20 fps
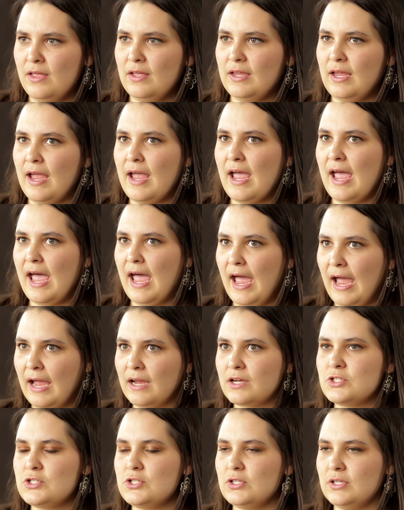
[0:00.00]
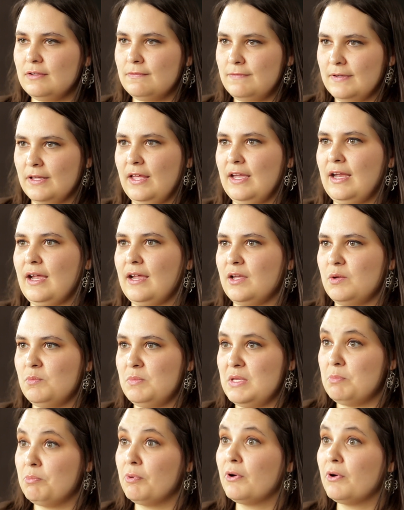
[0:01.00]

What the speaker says: Like, I actually feel like I can be